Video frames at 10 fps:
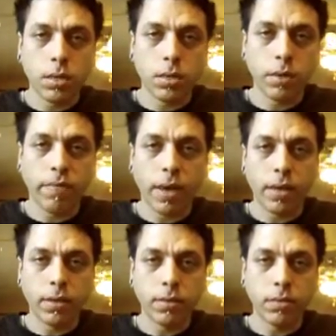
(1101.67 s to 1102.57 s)
If
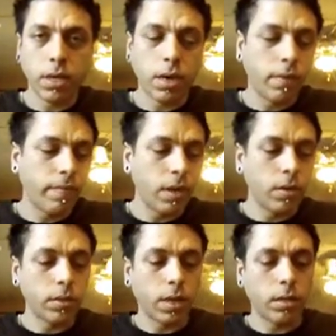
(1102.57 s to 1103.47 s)
I see any
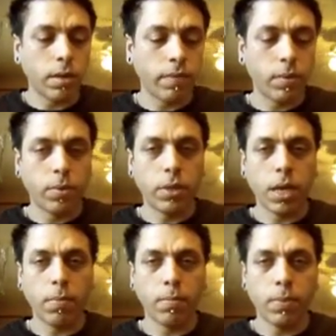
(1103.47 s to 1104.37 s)
videos, I'll definitely put
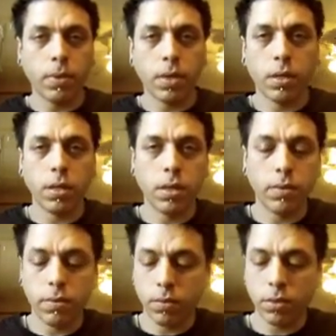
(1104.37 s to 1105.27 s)
them in the
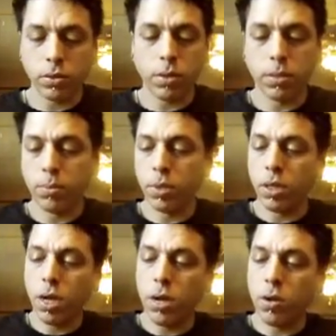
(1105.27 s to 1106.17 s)
description
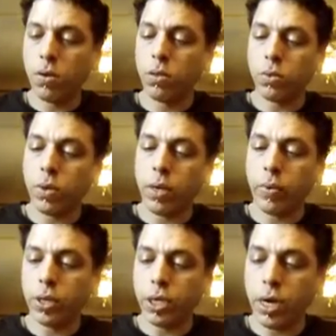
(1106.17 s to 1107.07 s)
below. This way we
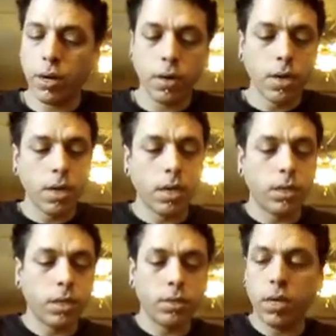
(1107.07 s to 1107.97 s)
share each
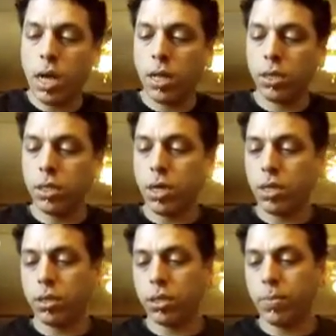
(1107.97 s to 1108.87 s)
other's knowledge, each
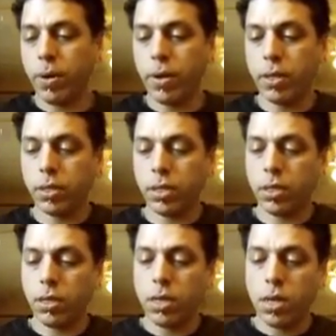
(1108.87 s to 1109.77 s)
other's experience,
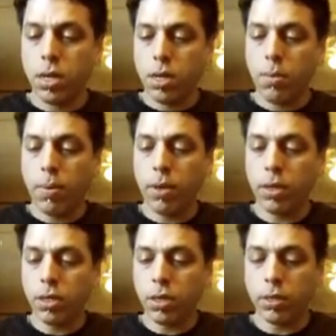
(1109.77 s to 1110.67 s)
and maybe
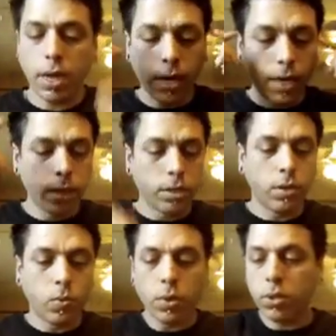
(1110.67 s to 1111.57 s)
each other's ideas
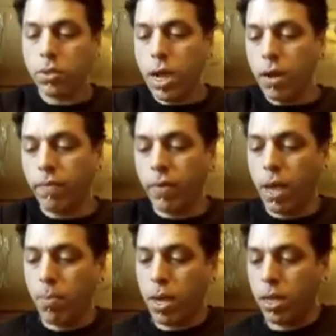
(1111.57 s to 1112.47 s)
on what kind of
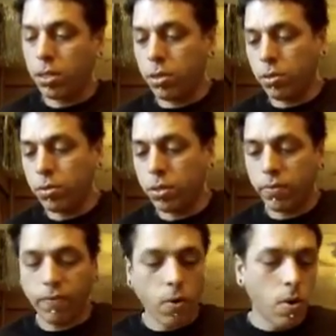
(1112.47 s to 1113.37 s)
campaigns to use this
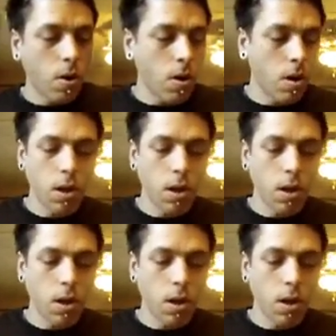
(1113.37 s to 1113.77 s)
for.